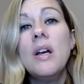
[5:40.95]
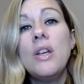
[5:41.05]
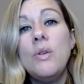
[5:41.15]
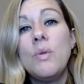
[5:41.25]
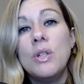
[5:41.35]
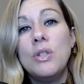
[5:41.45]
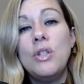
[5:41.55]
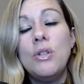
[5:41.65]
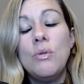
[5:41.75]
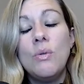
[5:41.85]
You can
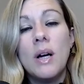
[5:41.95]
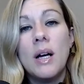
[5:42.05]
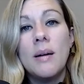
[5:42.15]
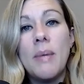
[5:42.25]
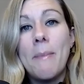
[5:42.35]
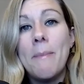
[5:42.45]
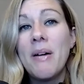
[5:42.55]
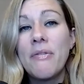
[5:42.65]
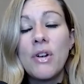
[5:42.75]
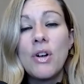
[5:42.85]
do
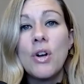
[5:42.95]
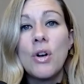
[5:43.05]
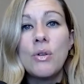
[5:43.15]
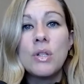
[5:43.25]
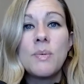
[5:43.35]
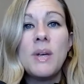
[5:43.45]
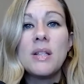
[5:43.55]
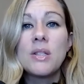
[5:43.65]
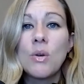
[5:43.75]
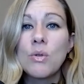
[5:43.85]
Buffer,
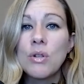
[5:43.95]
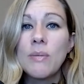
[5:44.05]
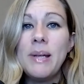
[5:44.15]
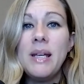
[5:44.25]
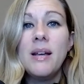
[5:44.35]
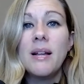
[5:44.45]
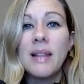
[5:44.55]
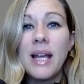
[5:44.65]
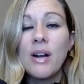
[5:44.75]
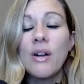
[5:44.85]
Hootsuite, SocialBee,
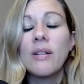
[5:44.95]
Later.